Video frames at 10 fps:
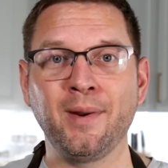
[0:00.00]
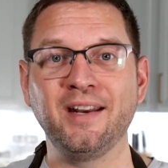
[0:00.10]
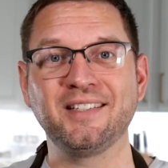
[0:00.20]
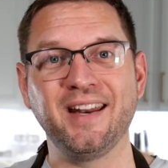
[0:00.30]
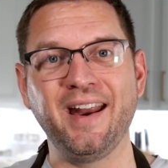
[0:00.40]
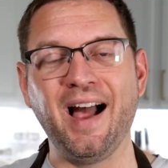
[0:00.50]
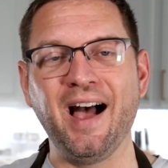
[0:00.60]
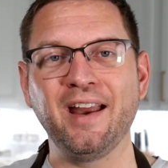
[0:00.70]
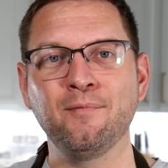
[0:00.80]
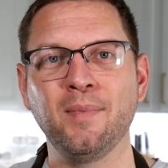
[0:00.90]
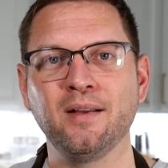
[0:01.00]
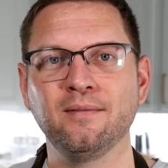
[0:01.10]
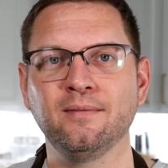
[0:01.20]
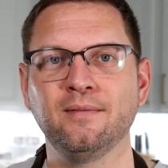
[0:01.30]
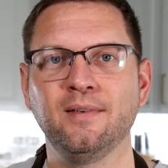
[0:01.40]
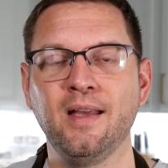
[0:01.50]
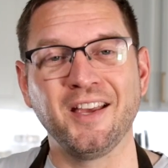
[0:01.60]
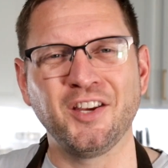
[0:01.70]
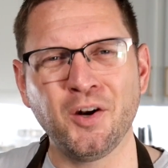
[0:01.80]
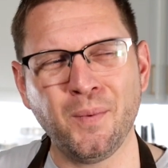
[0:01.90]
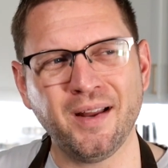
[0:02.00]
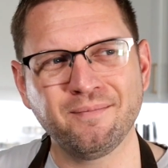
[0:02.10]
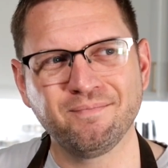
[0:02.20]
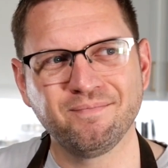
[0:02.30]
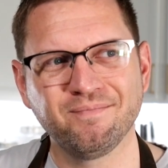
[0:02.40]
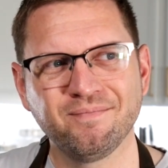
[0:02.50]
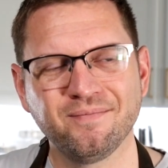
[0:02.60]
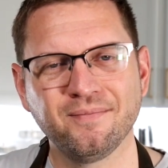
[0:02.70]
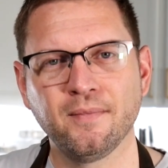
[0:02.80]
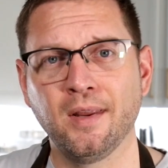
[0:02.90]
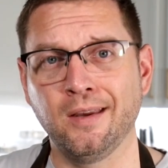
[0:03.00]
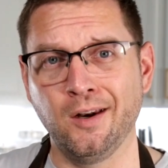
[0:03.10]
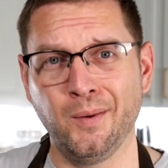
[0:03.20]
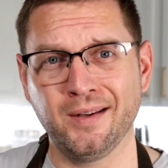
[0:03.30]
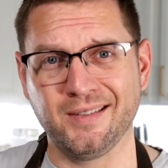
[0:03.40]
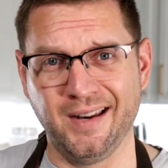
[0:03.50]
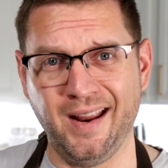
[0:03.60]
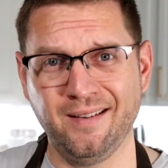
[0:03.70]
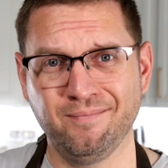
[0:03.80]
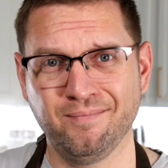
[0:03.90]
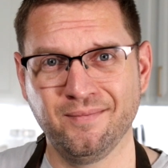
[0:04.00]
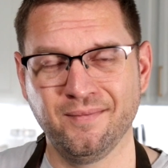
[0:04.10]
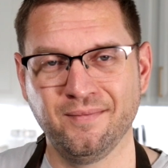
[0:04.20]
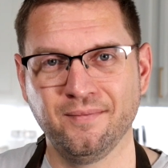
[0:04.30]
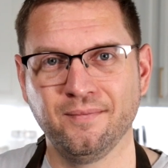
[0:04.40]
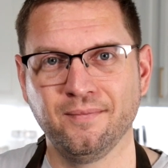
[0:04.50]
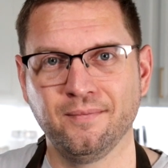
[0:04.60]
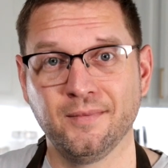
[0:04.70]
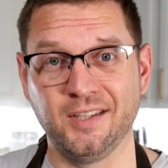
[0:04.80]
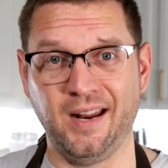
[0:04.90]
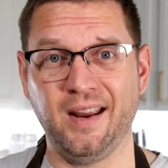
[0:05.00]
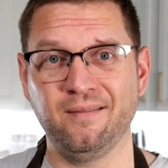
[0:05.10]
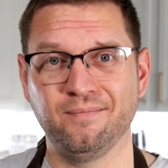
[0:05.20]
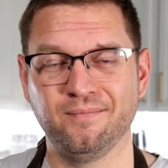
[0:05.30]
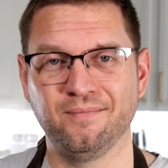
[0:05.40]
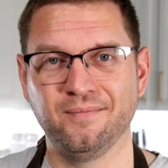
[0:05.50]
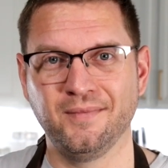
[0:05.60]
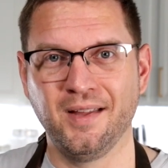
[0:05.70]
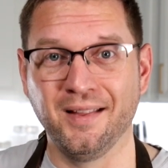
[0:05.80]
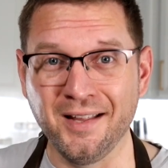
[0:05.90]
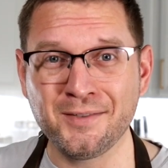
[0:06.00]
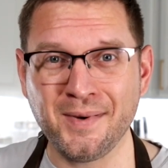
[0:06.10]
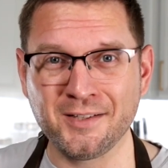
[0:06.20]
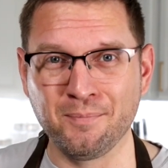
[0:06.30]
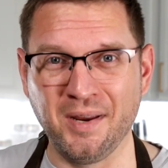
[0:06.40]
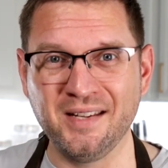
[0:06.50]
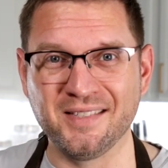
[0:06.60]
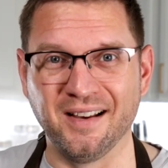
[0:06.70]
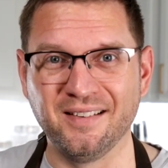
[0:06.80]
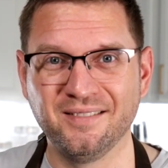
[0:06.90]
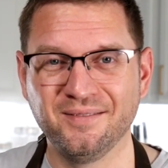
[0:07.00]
today you know what? Today, let's make some pizza.